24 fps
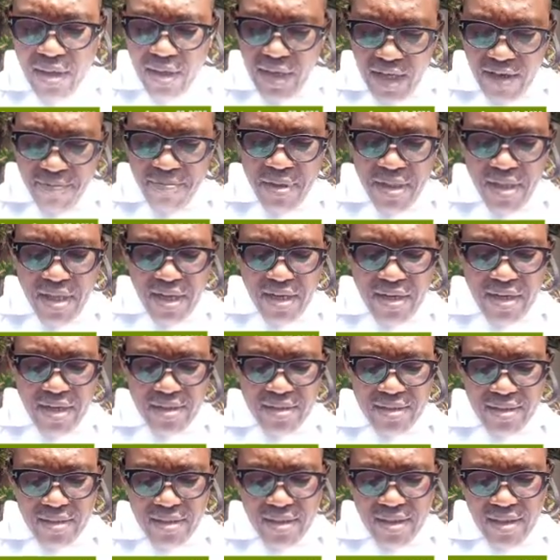Give me the
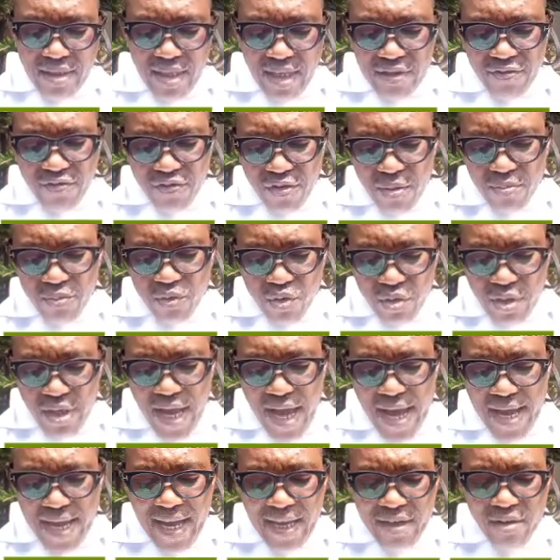grace that from
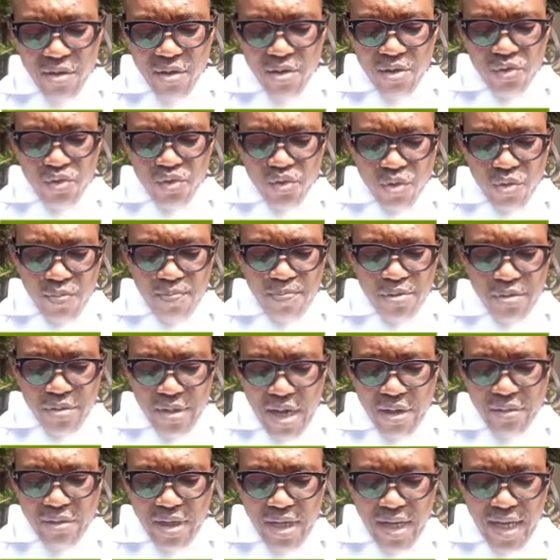today I can also
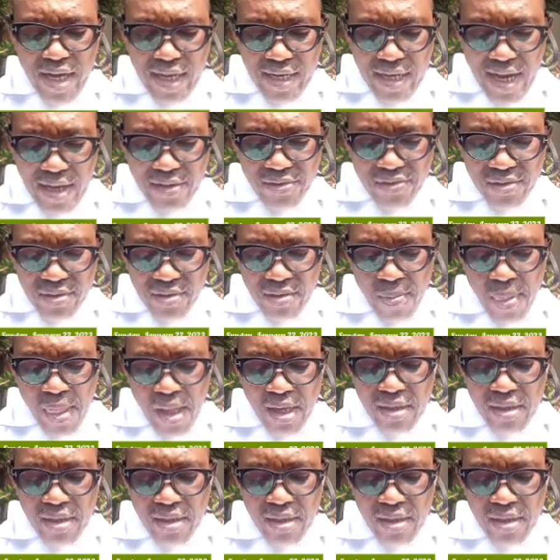proudly announce